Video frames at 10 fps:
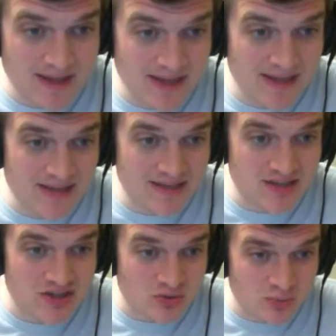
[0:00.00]
is
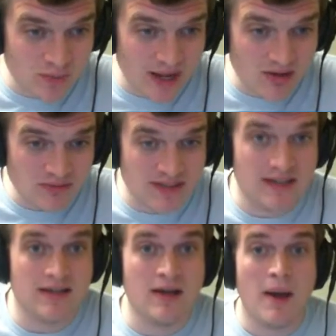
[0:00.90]

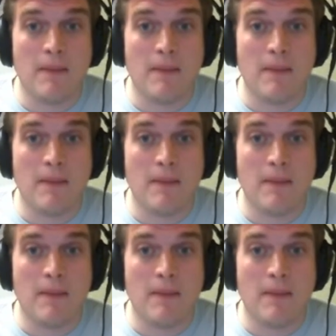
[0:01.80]
surrounded